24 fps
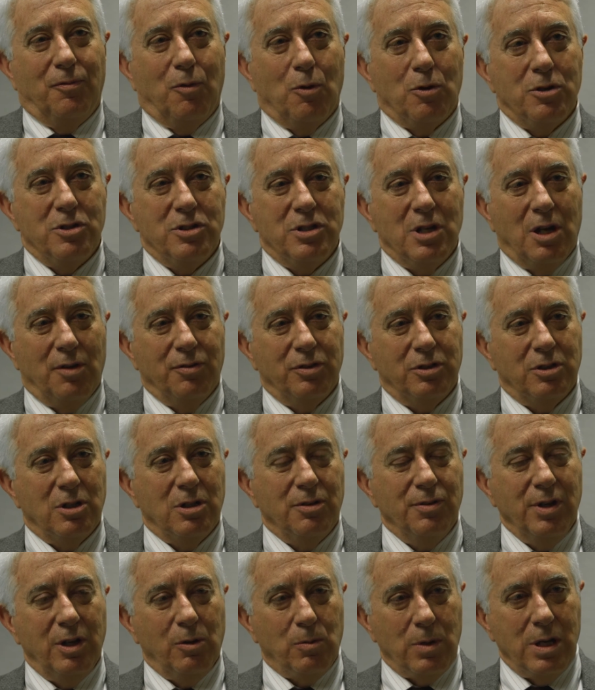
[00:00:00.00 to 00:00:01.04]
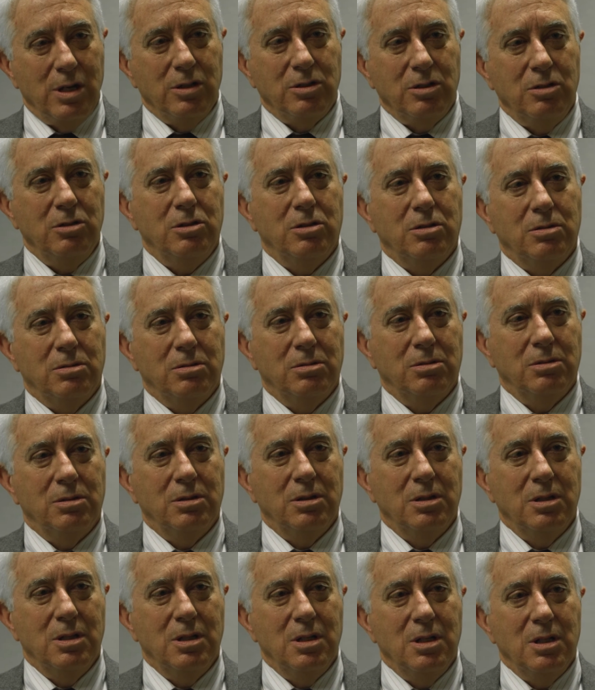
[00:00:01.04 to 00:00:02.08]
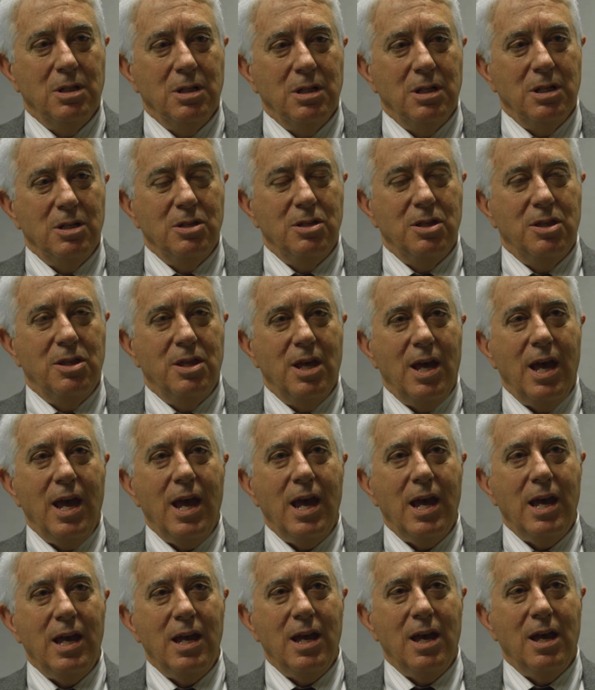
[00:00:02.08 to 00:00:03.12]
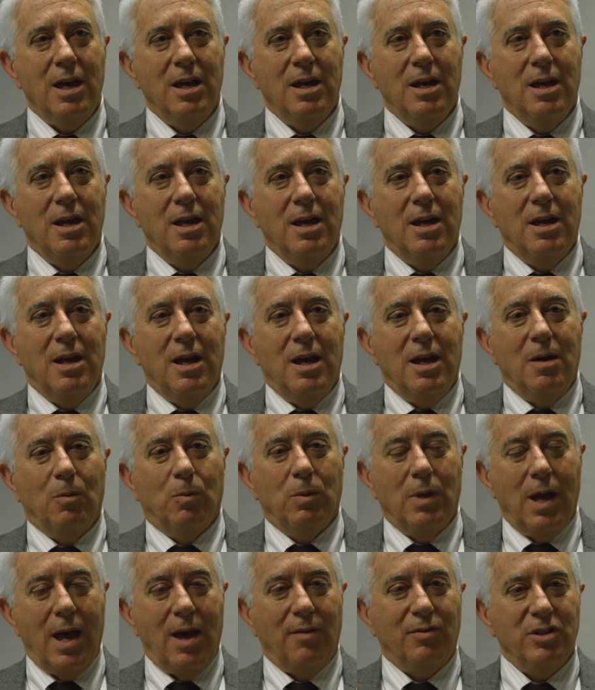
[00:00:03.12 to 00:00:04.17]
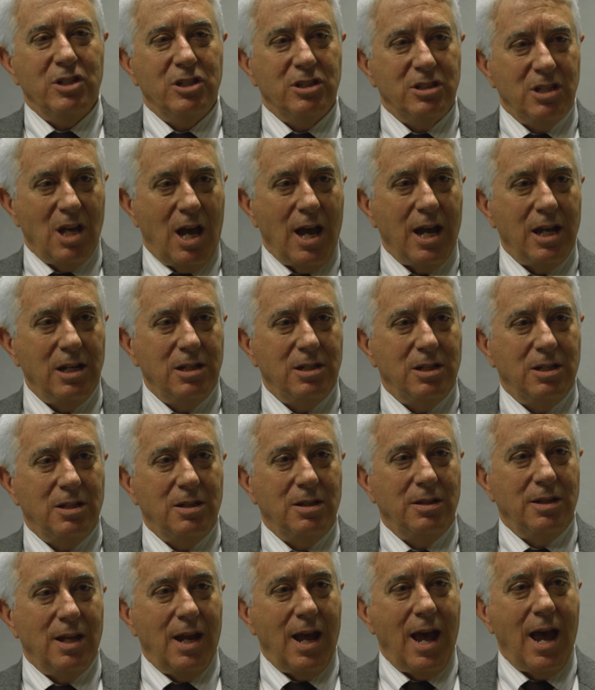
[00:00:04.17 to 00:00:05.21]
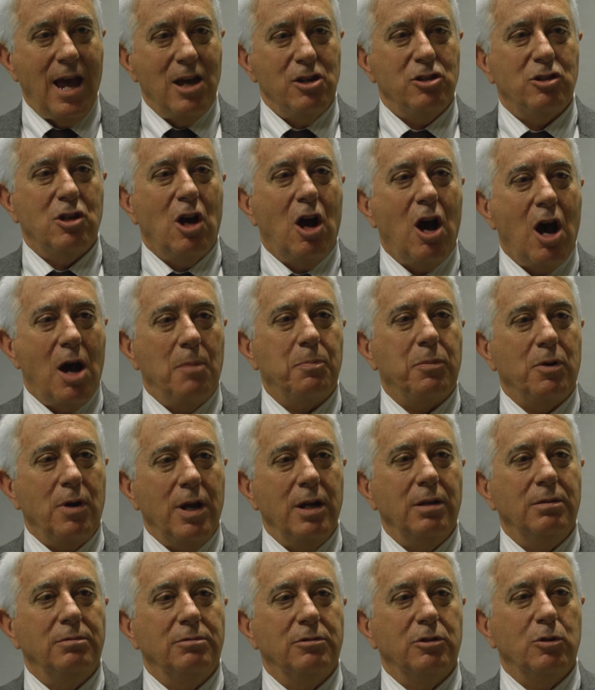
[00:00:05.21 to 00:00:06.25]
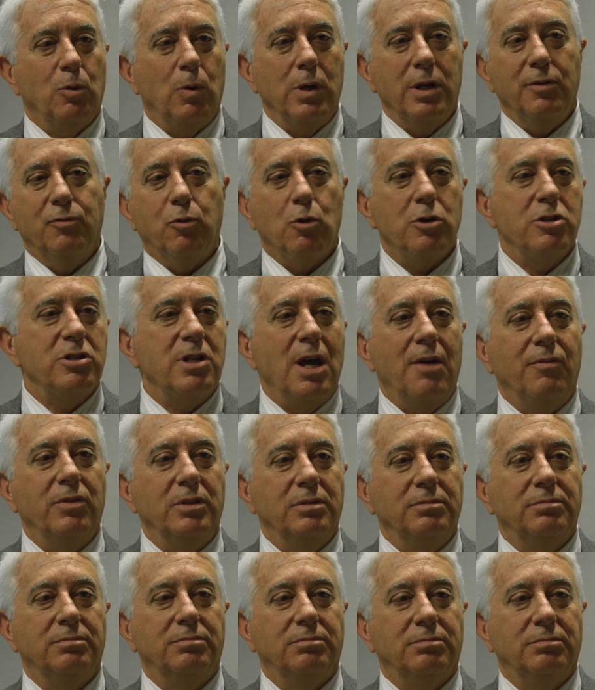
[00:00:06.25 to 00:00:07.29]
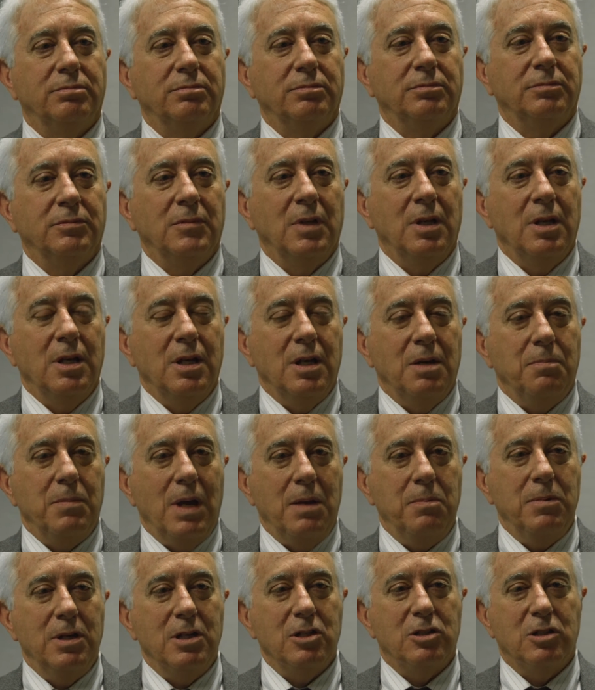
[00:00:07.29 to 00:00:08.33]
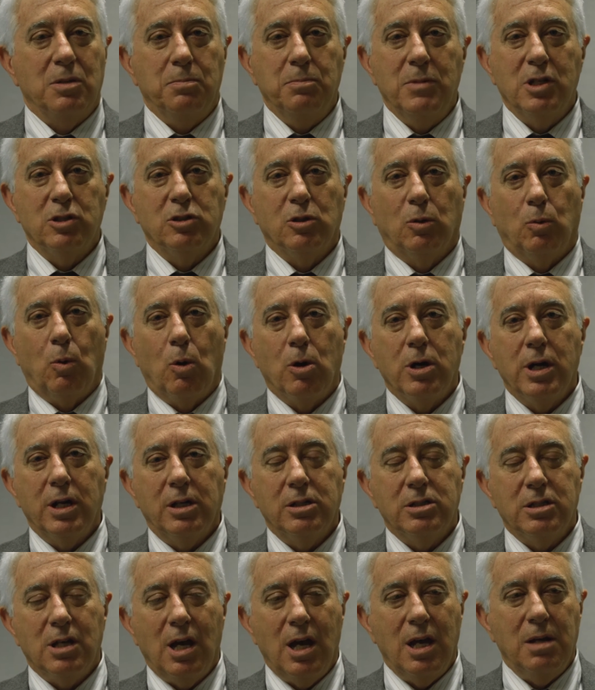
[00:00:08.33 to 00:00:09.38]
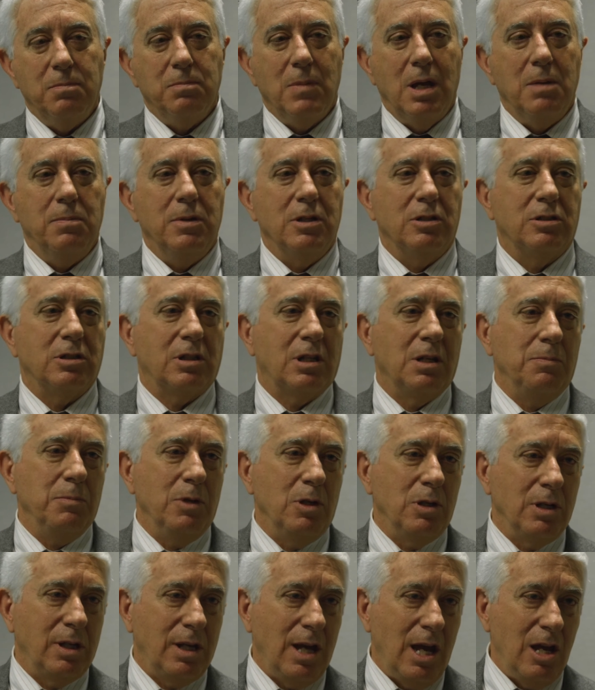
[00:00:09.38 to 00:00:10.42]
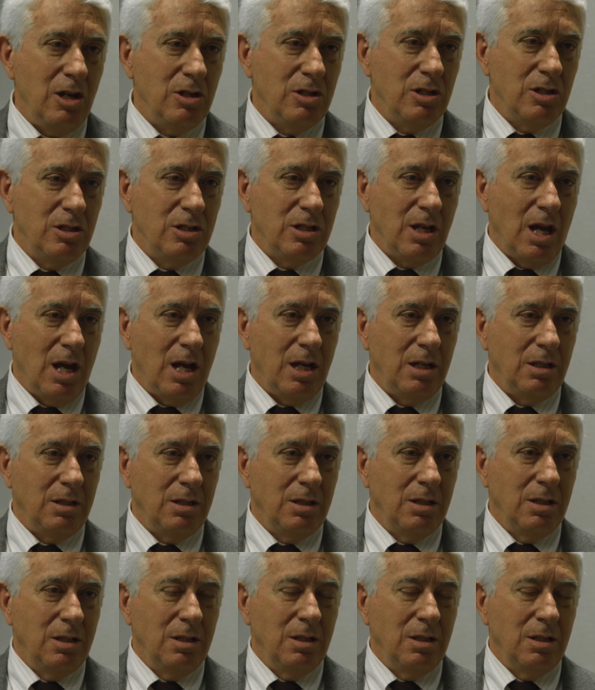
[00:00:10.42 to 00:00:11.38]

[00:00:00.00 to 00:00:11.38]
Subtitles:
for self-serving reasons is they will have a site that has to operate 24/7. Maybe it's a missile warning site, maybe it's a communication site,